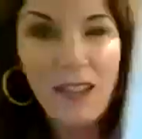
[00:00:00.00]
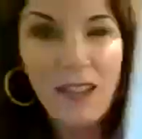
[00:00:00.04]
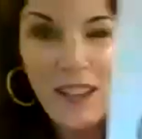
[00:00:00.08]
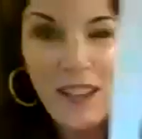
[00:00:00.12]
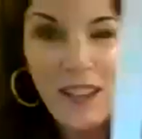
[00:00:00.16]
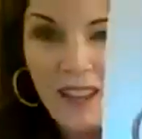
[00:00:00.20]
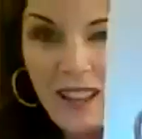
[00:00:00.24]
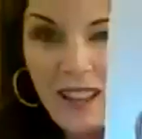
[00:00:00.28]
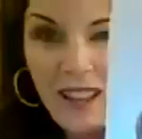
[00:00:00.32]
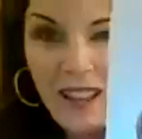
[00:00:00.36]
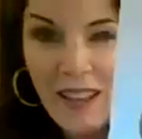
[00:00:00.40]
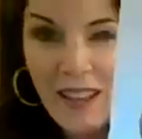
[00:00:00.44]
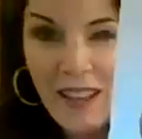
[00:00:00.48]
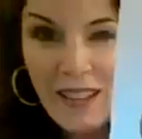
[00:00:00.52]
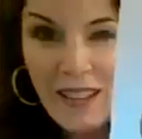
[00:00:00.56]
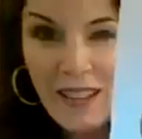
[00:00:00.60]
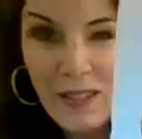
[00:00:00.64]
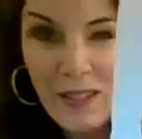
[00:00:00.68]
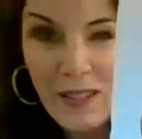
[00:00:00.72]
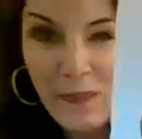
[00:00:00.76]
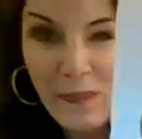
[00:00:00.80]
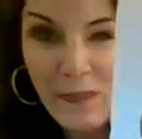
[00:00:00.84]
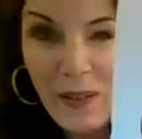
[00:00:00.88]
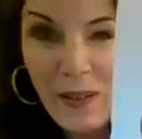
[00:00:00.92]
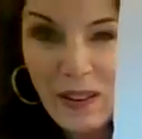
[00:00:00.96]
It's a big
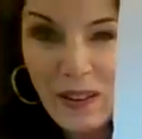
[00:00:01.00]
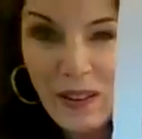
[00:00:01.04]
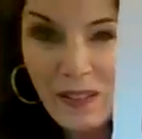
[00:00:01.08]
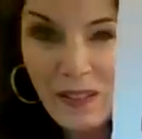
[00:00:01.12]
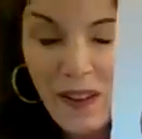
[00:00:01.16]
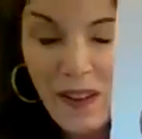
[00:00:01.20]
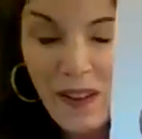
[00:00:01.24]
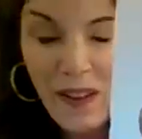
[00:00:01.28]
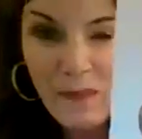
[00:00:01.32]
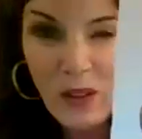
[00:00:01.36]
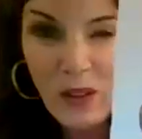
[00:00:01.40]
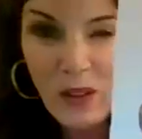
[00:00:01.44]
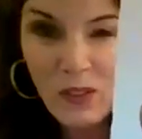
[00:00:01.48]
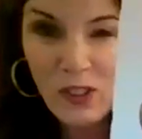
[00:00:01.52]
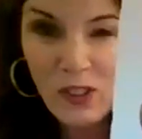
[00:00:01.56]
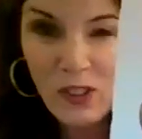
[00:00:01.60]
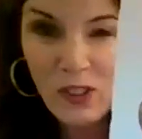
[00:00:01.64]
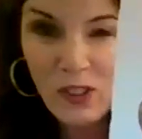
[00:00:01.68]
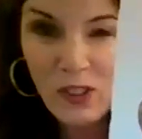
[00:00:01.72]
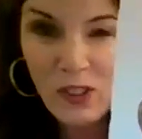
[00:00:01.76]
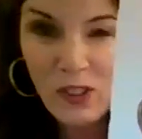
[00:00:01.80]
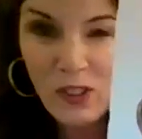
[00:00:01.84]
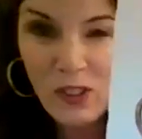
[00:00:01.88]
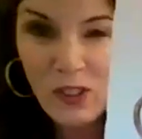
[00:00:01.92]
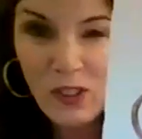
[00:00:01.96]
rainbow shape.
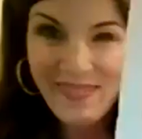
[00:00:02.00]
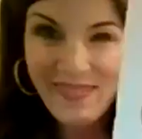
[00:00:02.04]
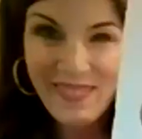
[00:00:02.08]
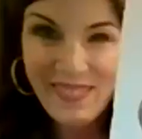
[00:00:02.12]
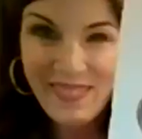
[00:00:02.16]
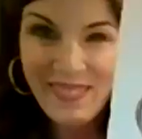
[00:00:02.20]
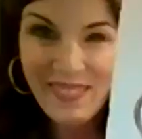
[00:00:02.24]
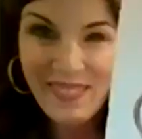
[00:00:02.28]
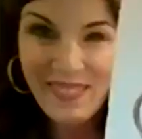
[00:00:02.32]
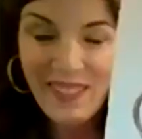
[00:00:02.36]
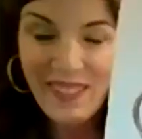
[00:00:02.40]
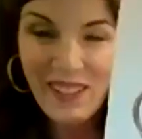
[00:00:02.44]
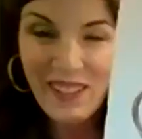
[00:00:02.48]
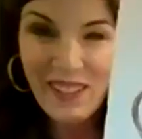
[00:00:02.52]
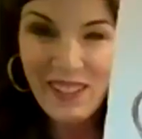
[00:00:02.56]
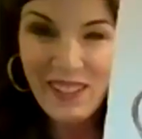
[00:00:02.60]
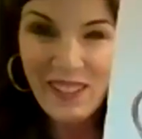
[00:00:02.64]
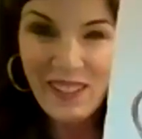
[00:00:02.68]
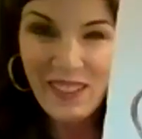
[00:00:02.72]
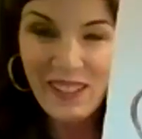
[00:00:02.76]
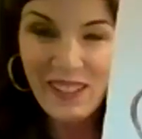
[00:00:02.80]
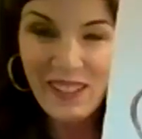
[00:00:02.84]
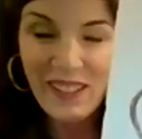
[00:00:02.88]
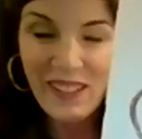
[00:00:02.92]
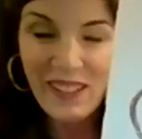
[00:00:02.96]

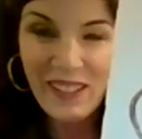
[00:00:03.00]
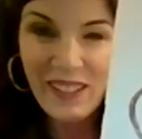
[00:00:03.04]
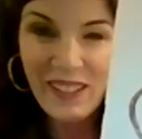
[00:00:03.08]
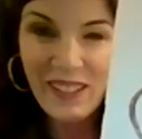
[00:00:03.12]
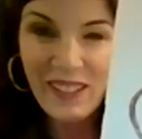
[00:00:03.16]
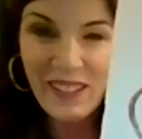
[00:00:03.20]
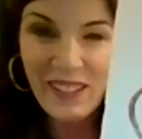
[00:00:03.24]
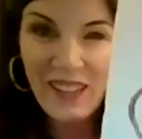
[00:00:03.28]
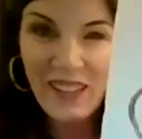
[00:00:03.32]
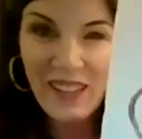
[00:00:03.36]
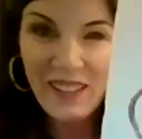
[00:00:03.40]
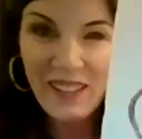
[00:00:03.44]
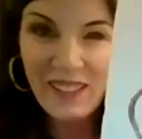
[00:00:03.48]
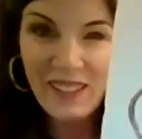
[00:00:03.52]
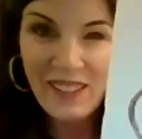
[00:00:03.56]
There you go.